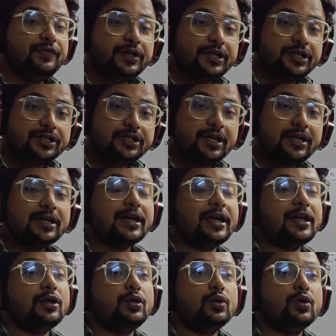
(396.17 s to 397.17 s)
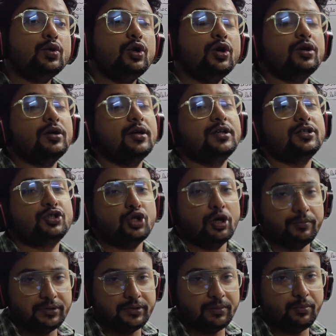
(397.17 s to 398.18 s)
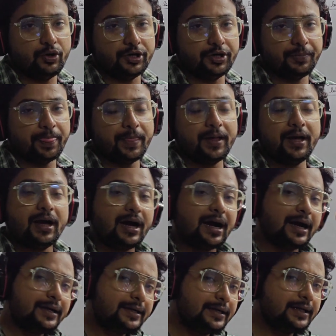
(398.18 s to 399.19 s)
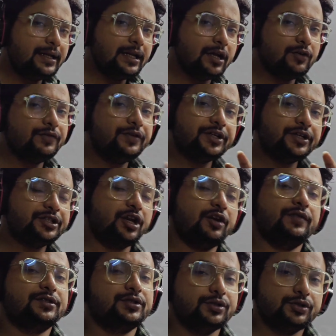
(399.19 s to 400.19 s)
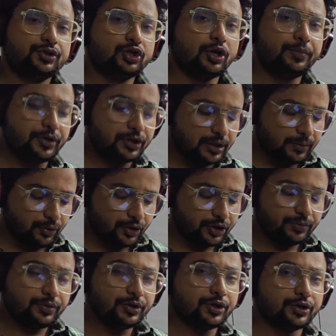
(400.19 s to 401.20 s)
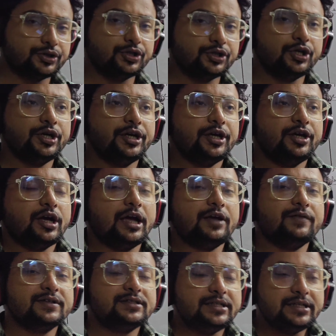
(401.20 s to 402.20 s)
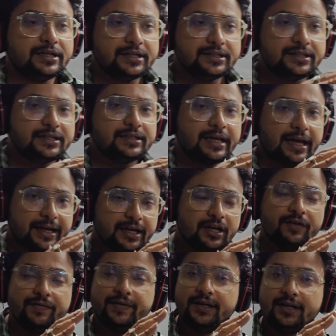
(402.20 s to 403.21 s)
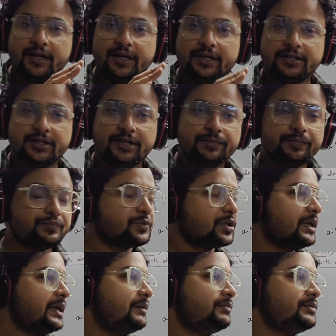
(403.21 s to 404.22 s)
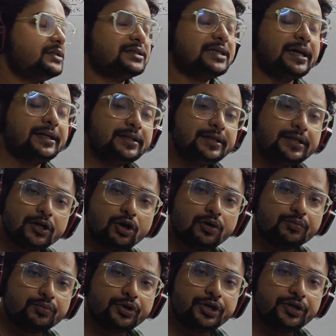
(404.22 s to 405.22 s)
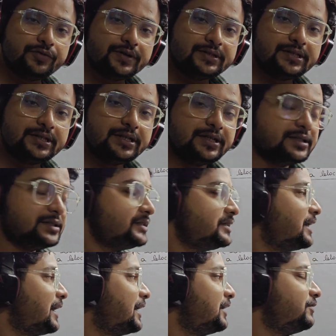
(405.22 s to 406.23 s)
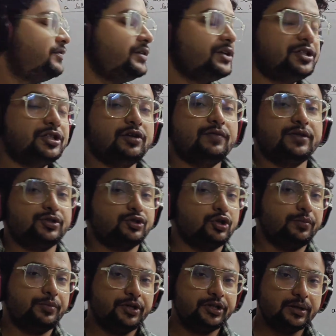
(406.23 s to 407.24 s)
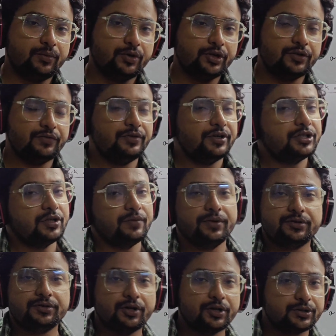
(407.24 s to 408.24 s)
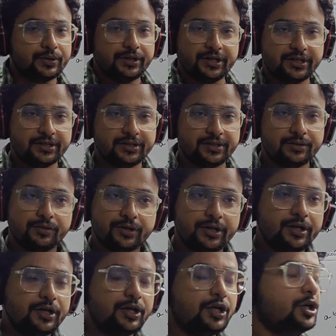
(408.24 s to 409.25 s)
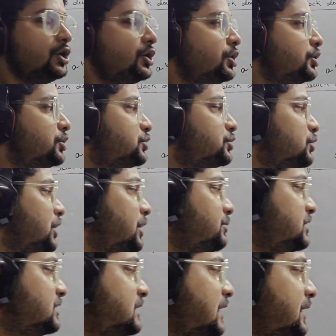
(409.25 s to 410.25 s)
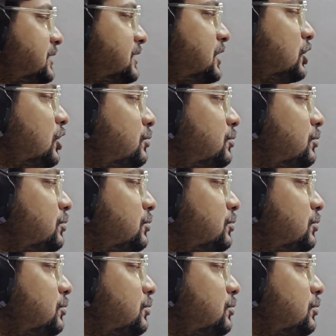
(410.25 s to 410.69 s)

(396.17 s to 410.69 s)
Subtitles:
friction can no longer stop the body. Until now friction was stopping the body, because I was increasing the angle of inclination, mg sin theta component was increasing and friction was stopping the body. Friction was also increasing. Okay, so mg sin theta